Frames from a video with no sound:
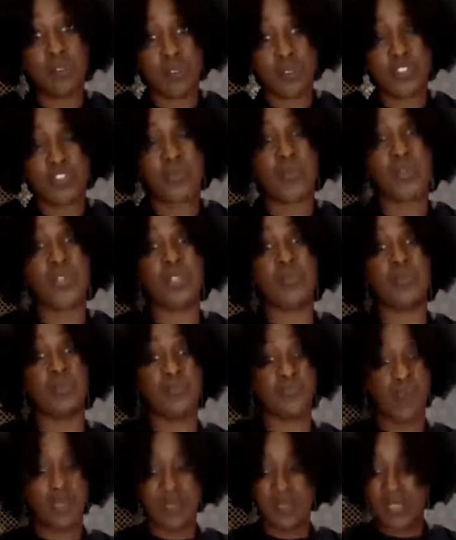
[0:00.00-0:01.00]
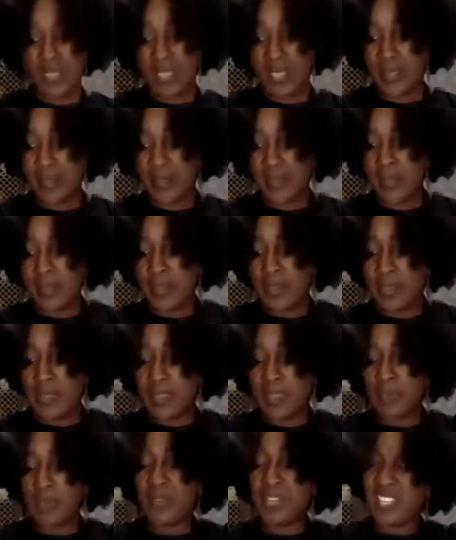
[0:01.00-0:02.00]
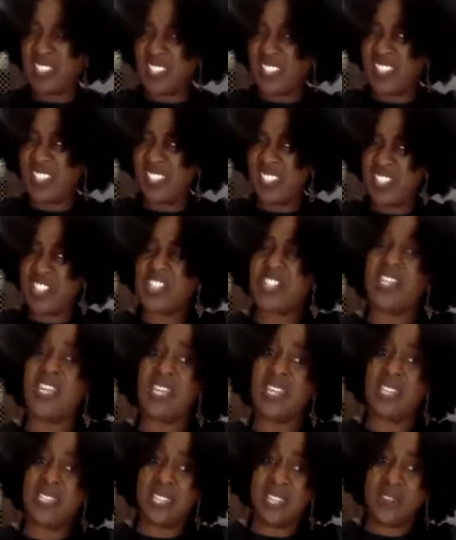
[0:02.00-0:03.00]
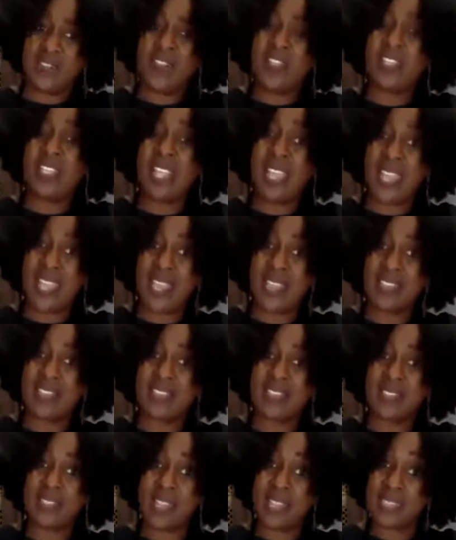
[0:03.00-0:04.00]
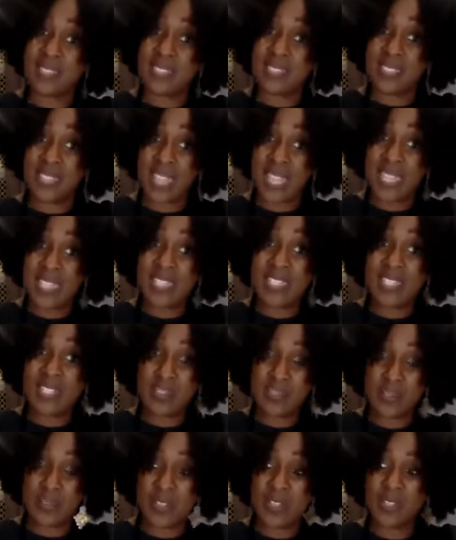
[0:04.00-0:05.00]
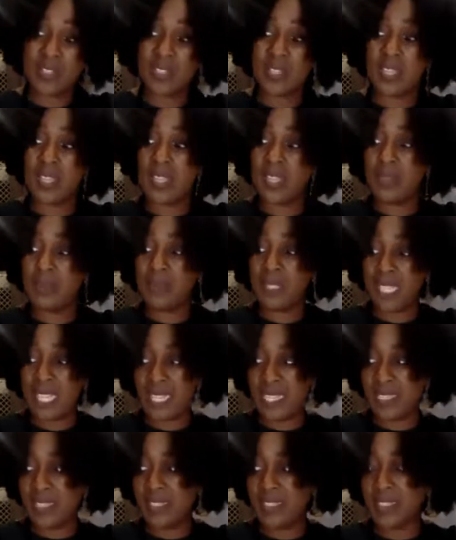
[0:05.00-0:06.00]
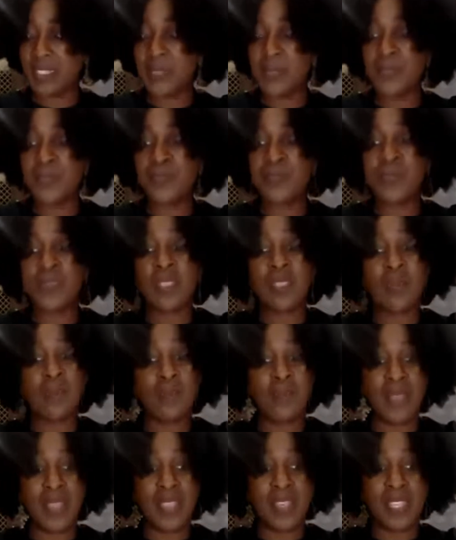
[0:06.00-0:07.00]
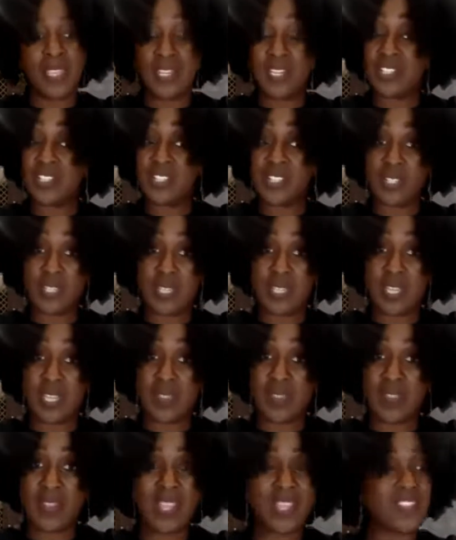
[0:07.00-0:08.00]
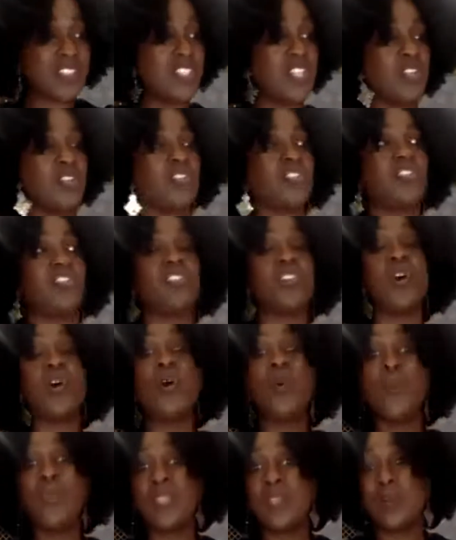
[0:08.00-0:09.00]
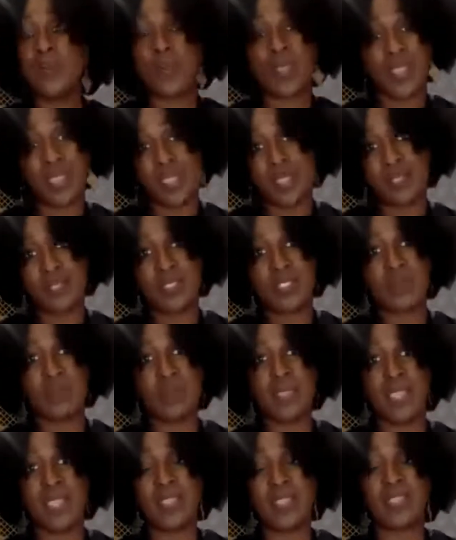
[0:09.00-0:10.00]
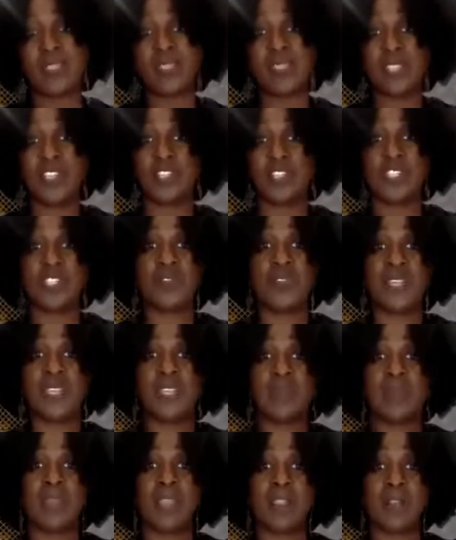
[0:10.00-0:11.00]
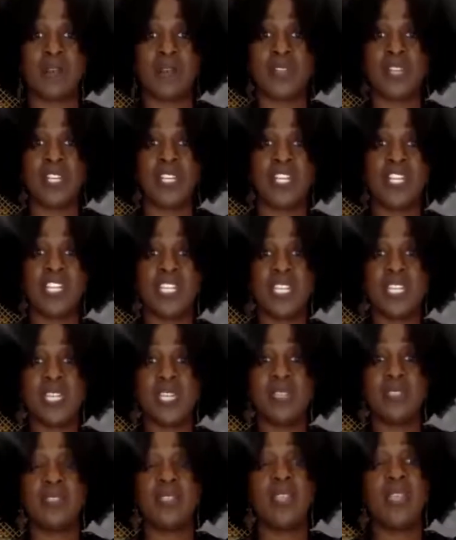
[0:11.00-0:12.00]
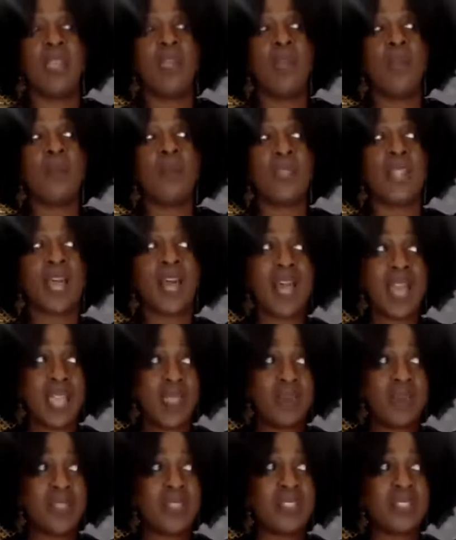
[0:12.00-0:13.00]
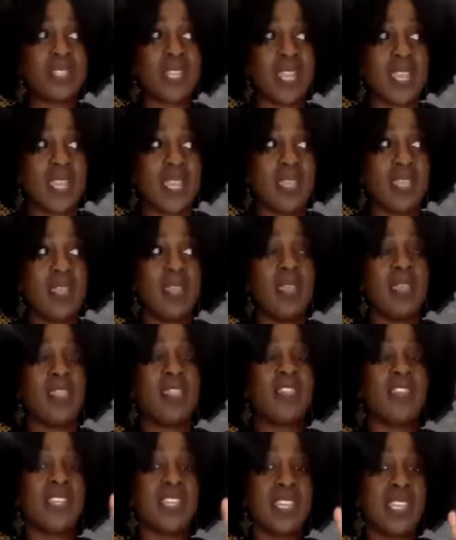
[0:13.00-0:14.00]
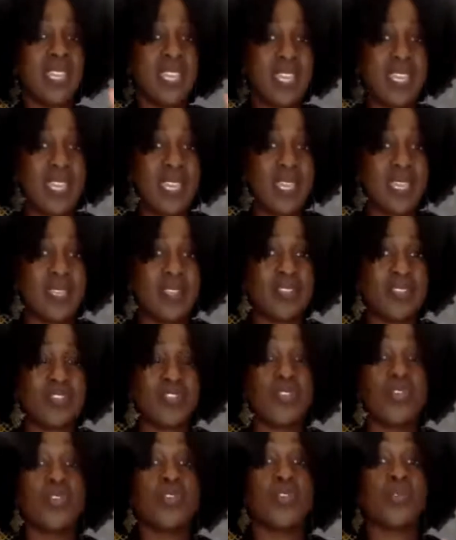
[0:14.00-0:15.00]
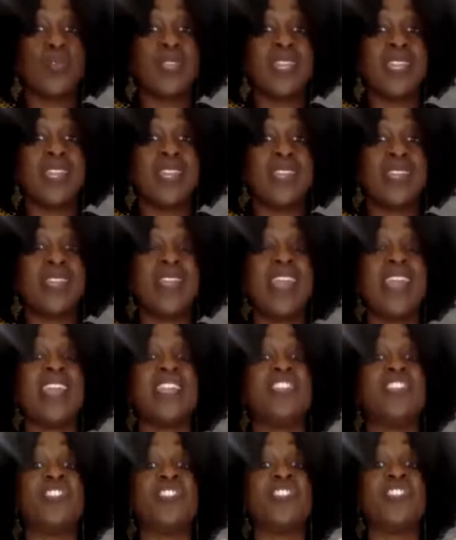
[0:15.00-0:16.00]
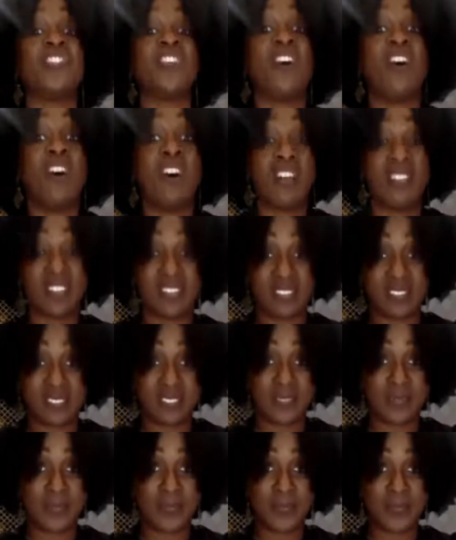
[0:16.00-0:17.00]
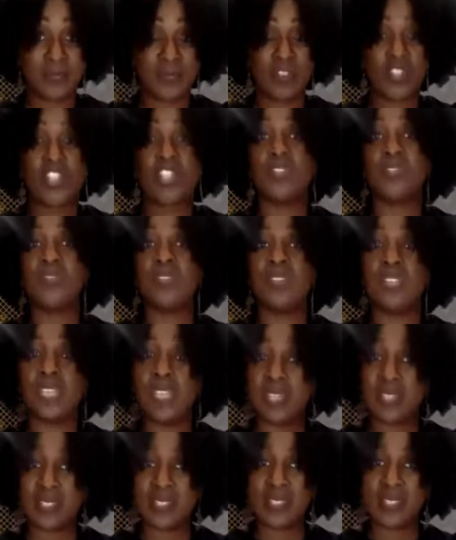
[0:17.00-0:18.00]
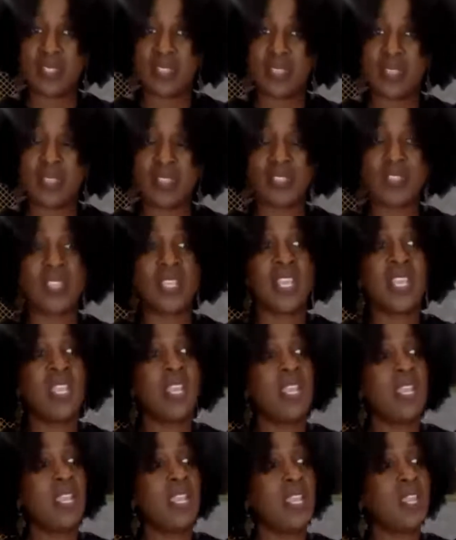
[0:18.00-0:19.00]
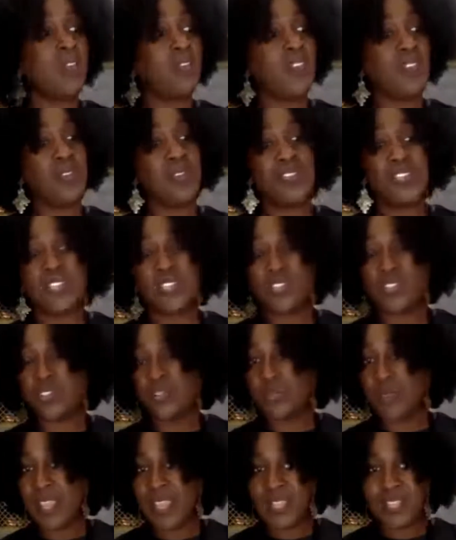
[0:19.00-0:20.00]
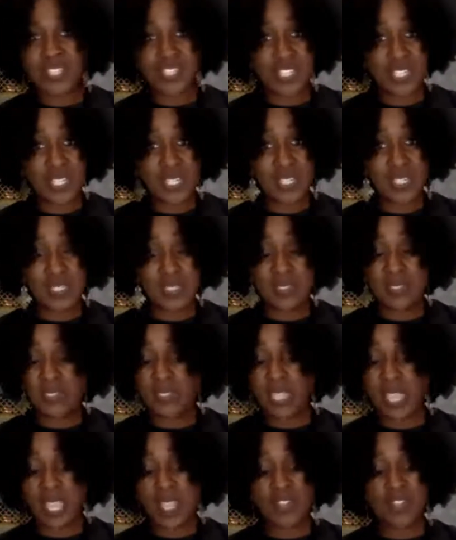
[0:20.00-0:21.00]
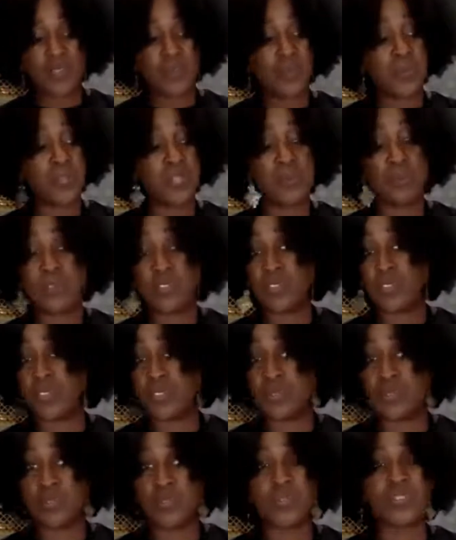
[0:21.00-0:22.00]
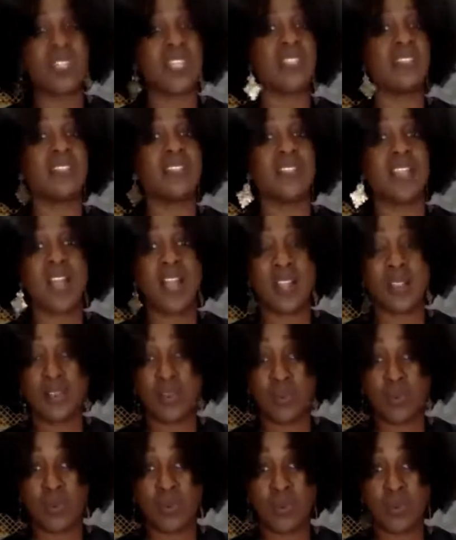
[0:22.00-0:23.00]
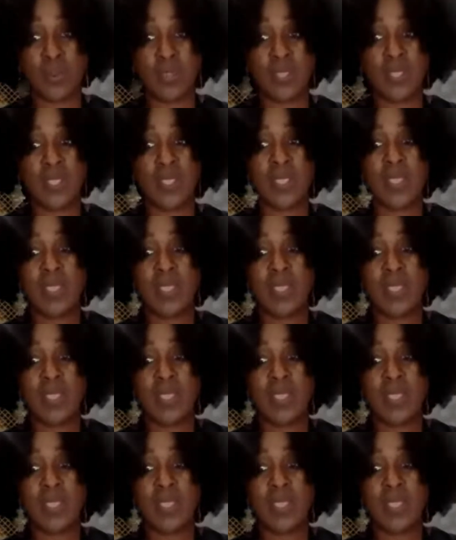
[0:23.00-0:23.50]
of course you want to avoid that. But it's delicious. It definitely has a slightly different taste, but it is good nonetheless. There's so many ways to make a delicious vegan macaroni and cheese, but I would say the key is creating a sauce. You need a sauce. If you just grate cheese and you put it with your noodles, it's not gonna work.